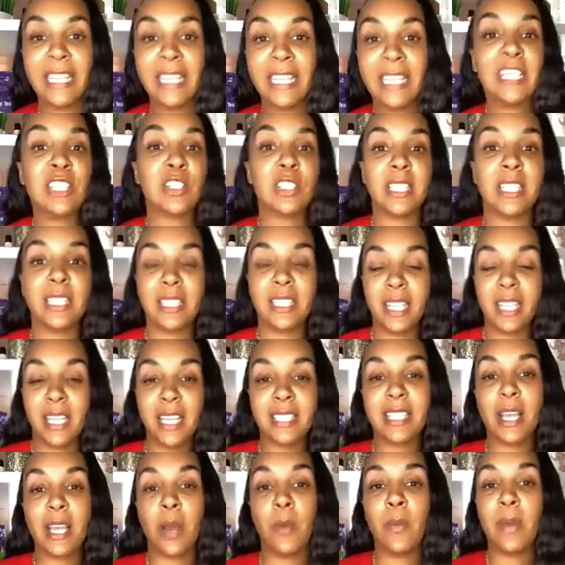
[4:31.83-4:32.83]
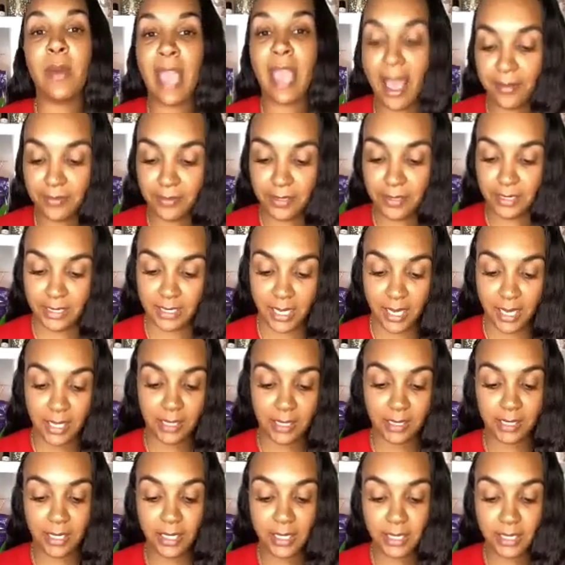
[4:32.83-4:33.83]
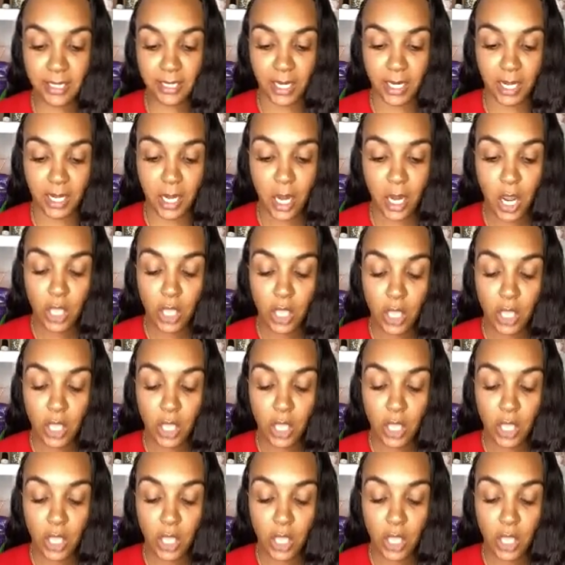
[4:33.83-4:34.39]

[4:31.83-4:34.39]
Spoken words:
these are the things that we have to stay consistent in.